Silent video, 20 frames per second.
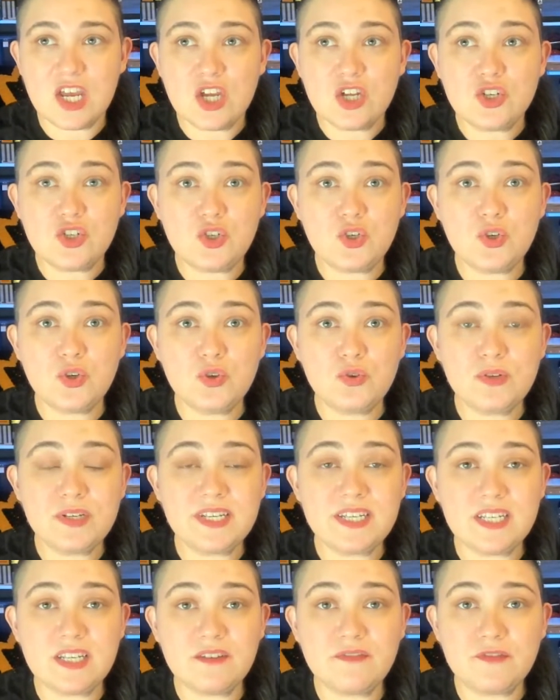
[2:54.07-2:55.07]
to
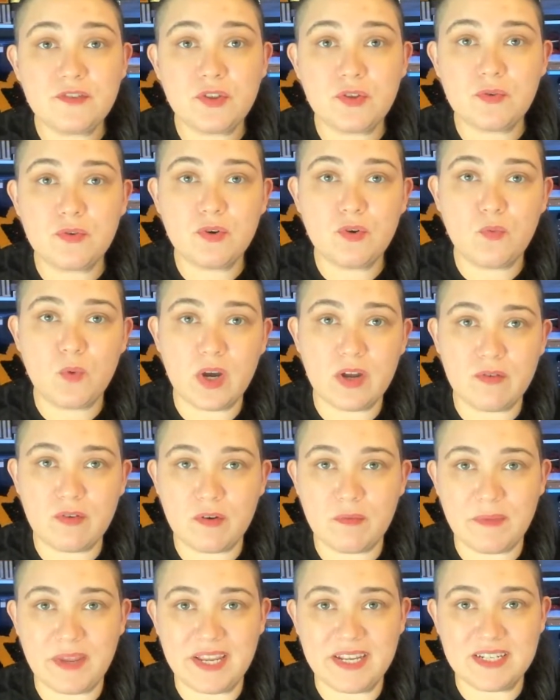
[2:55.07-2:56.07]
sift through what
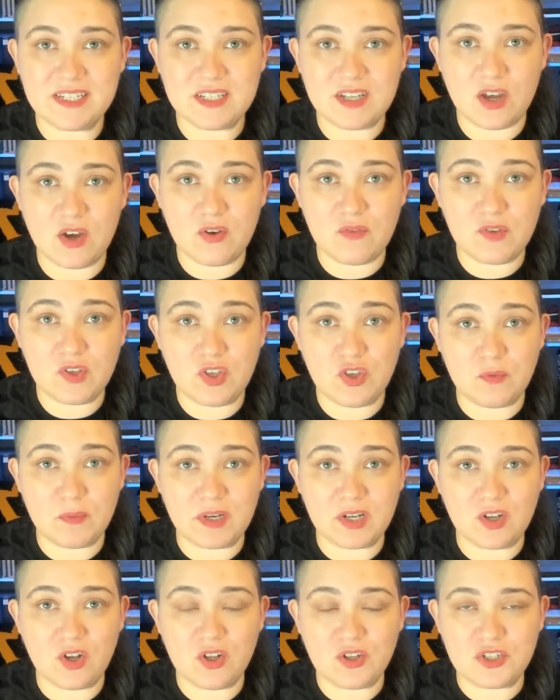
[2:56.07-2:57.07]
remains of
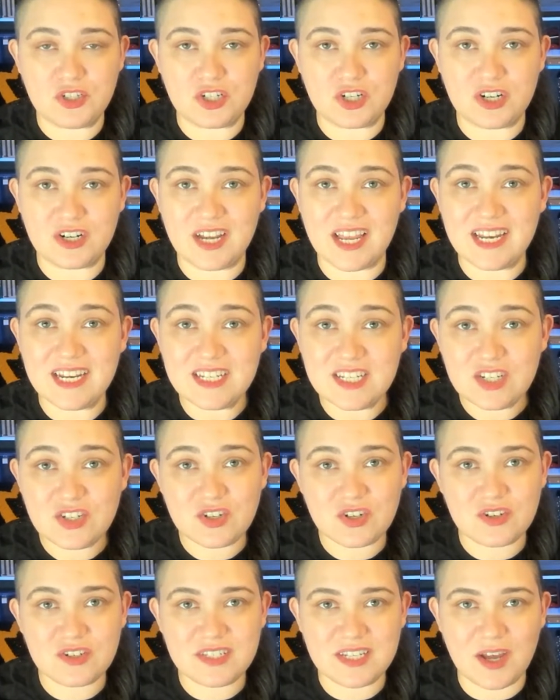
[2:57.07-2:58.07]
human culture. And as it
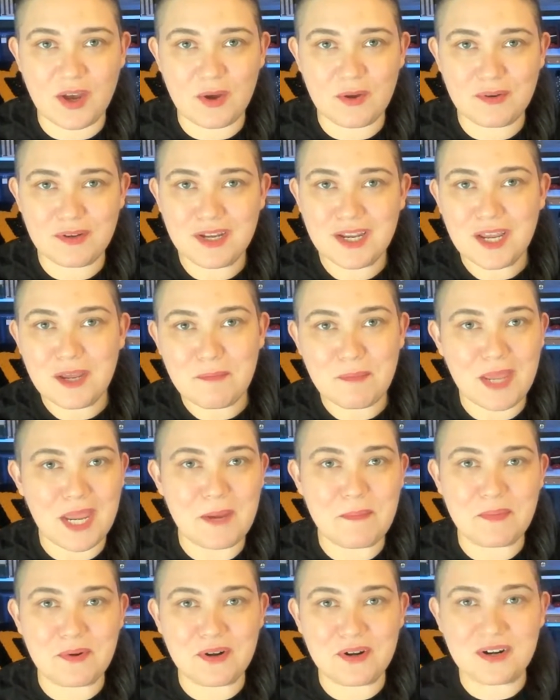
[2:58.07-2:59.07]
turns out,
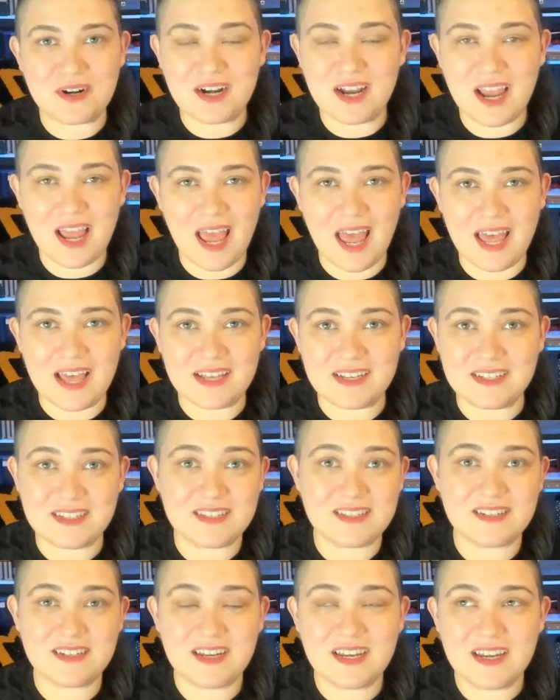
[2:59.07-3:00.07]
paper
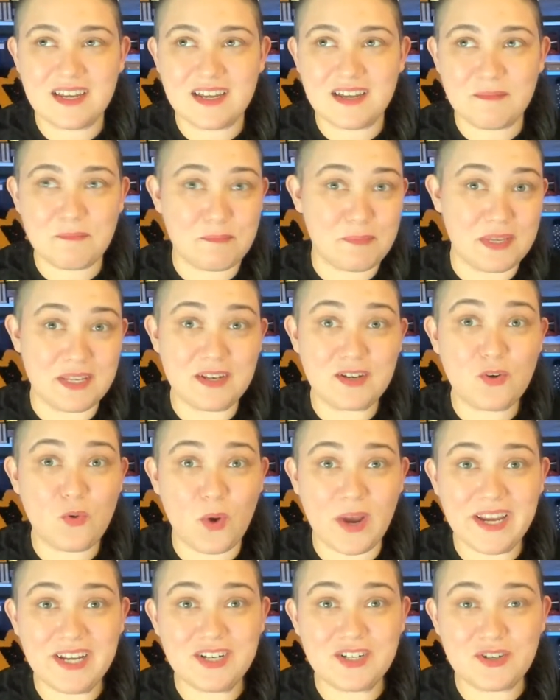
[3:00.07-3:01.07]
has been
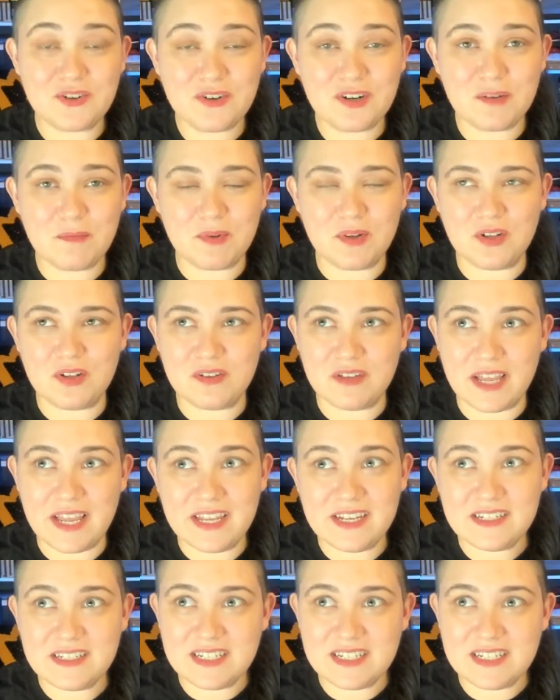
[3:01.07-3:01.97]
quite durable. And